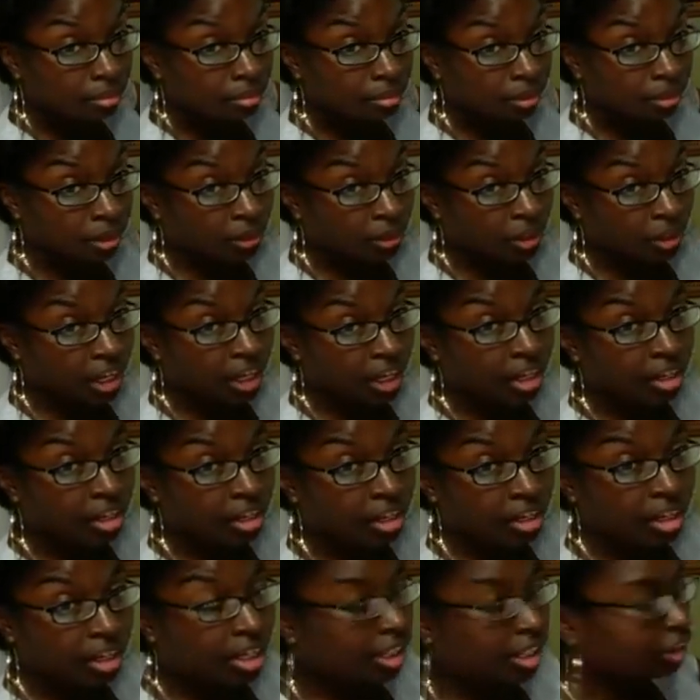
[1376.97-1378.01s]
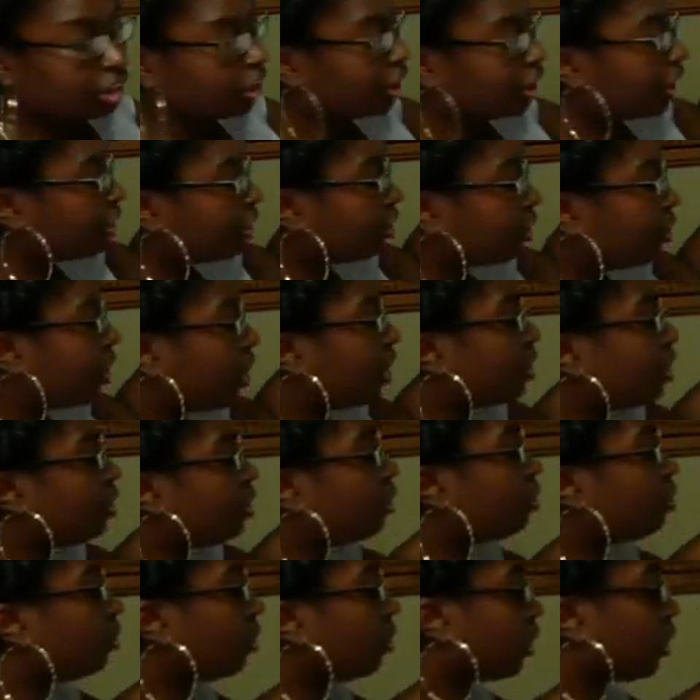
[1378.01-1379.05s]
okay, just so I know
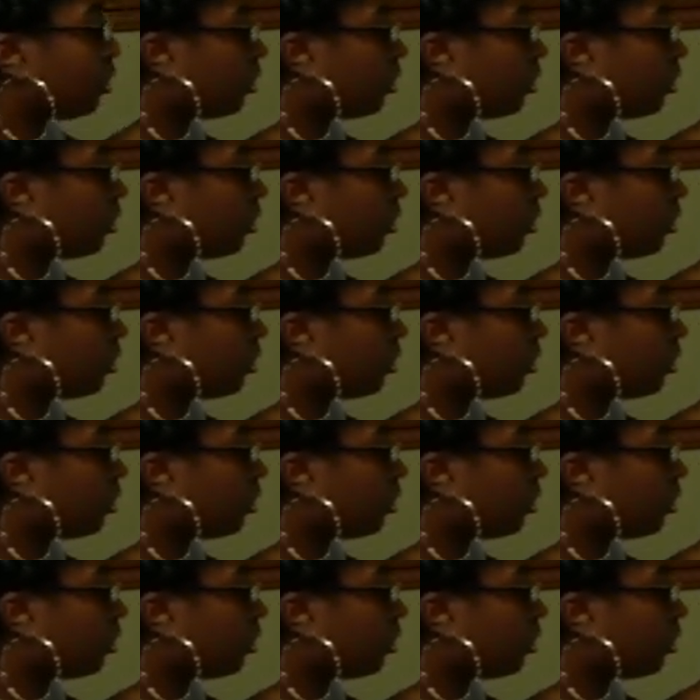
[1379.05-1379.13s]
where